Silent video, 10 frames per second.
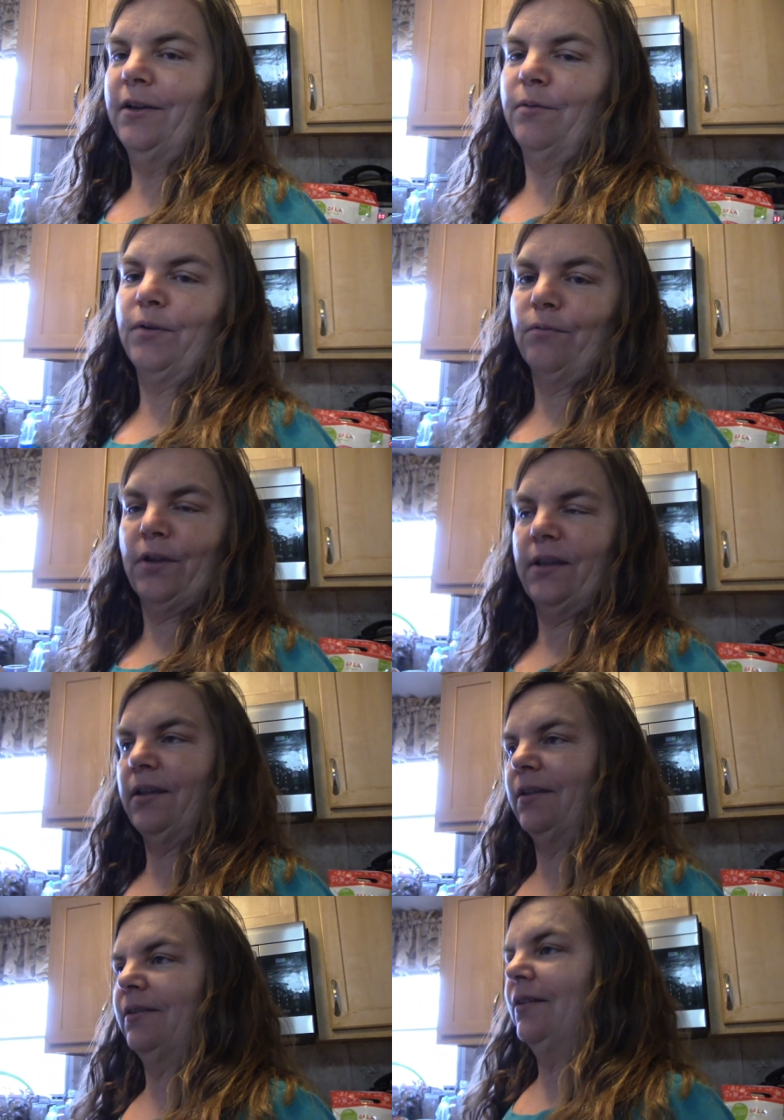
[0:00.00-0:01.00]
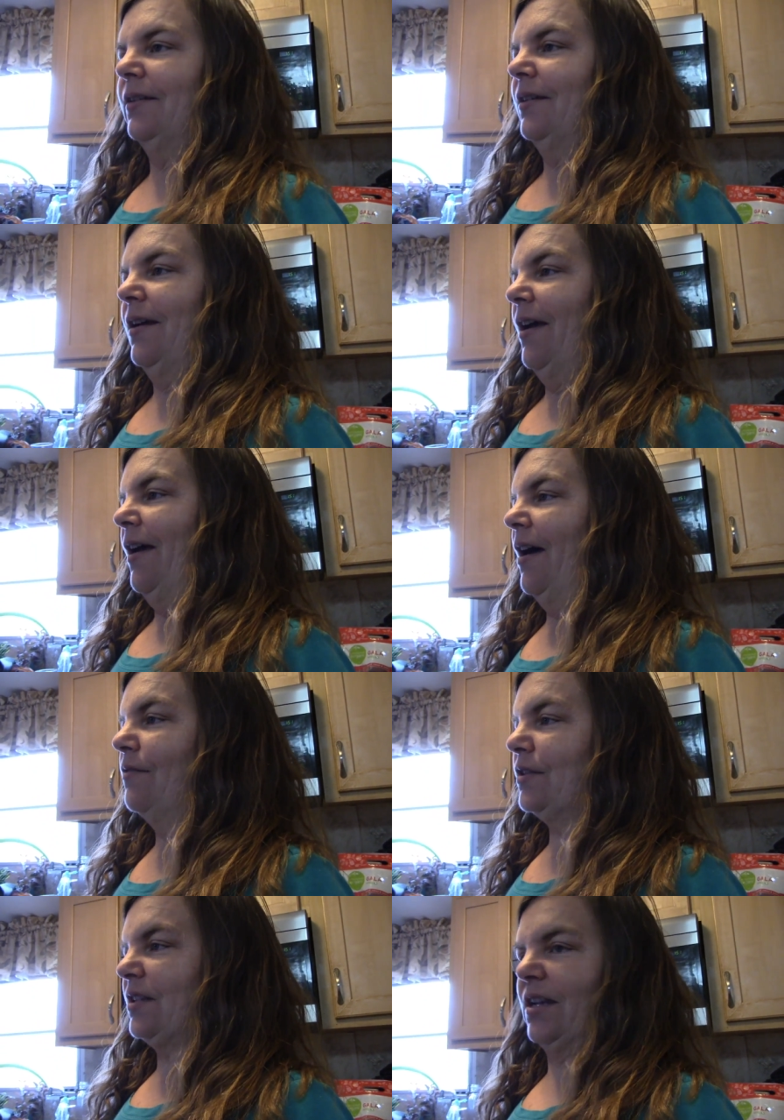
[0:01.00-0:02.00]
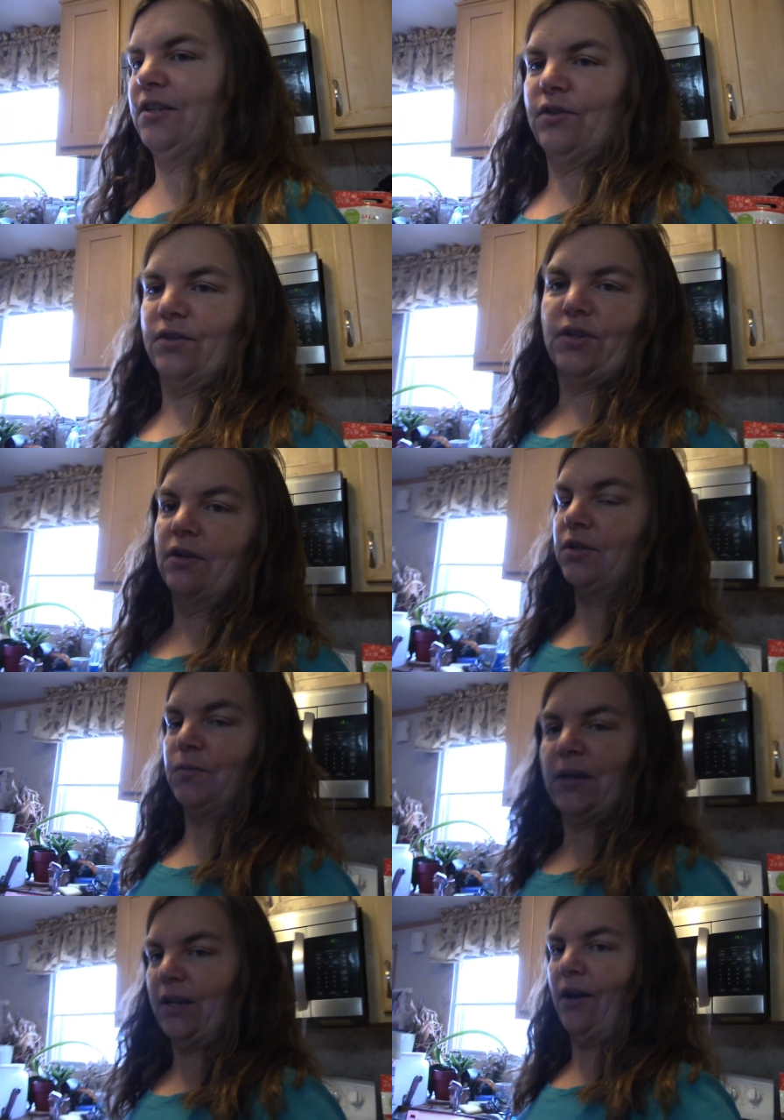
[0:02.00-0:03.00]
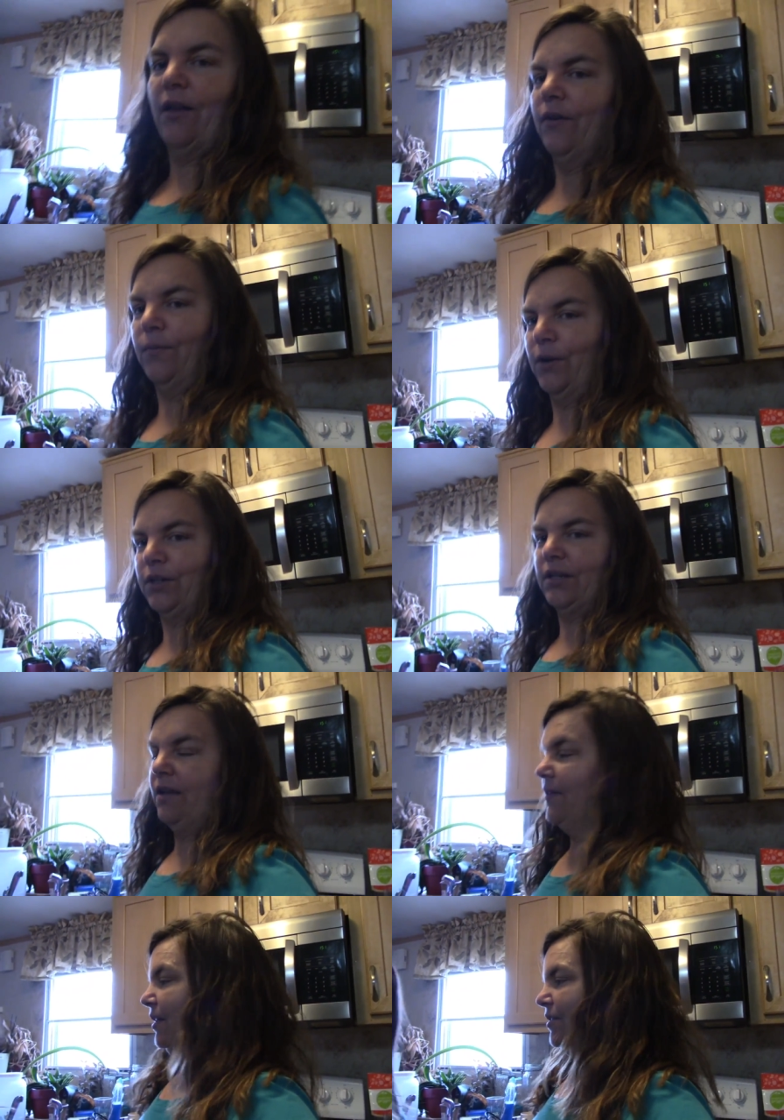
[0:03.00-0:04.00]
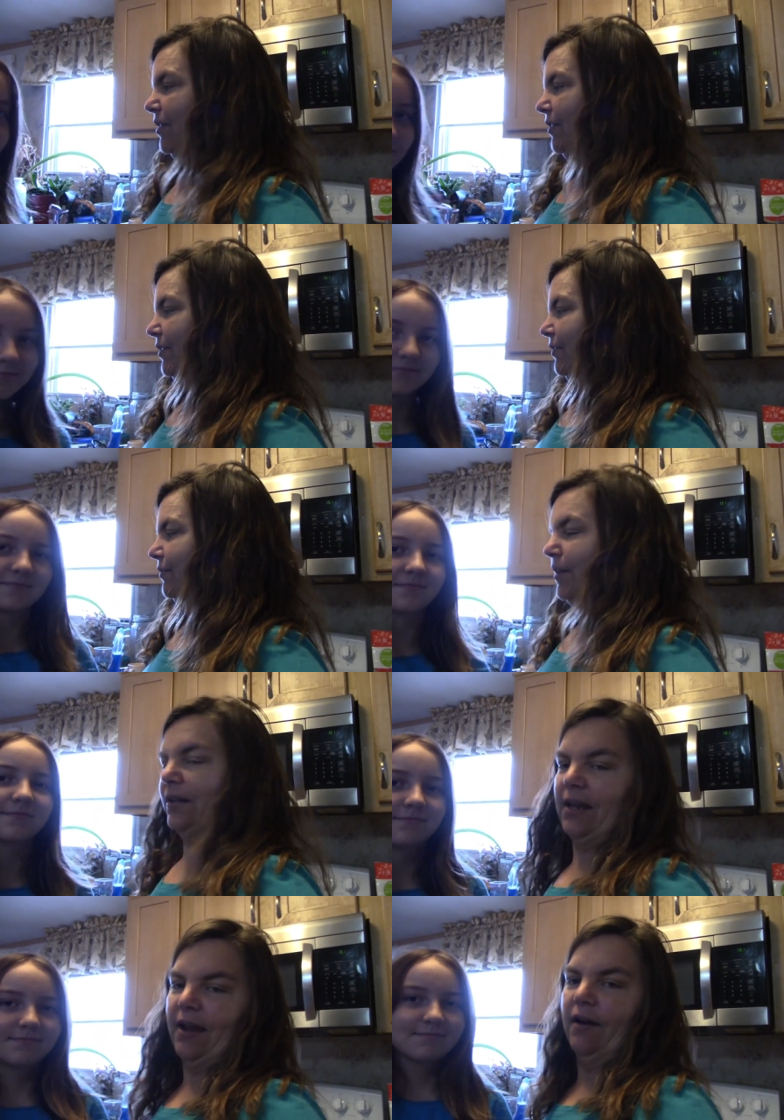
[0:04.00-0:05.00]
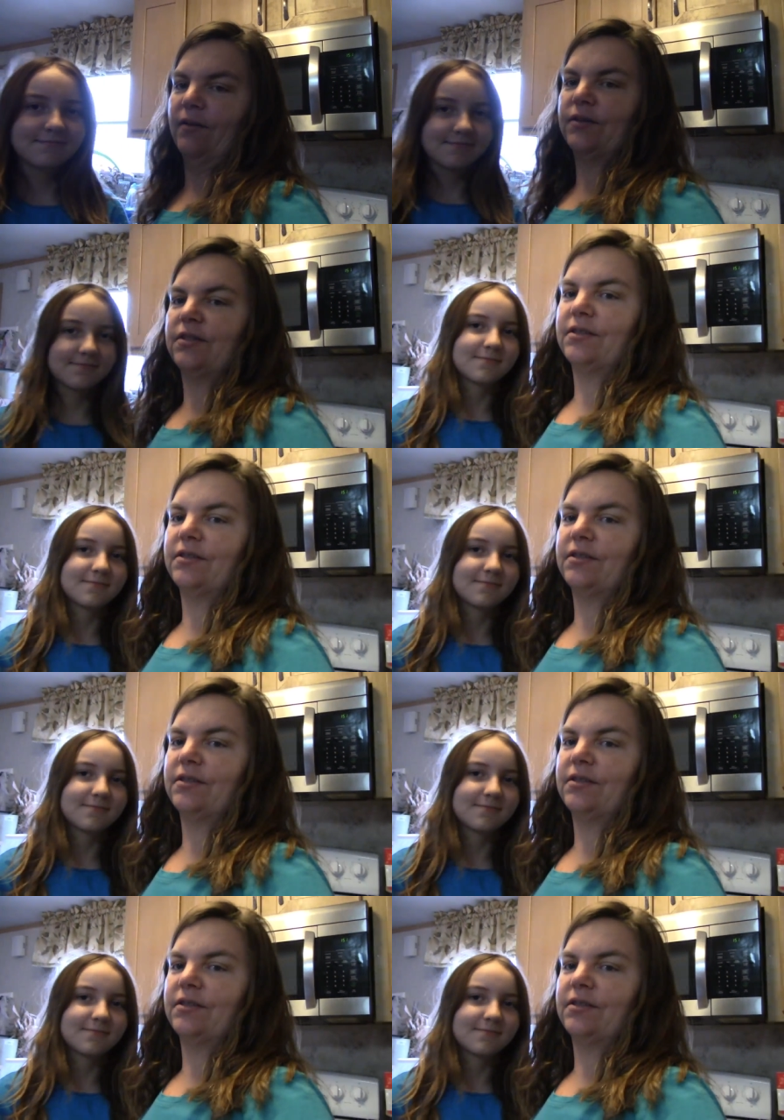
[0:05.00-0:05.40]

We don't really have a schedule as long as we get all of our work done that's all that really counts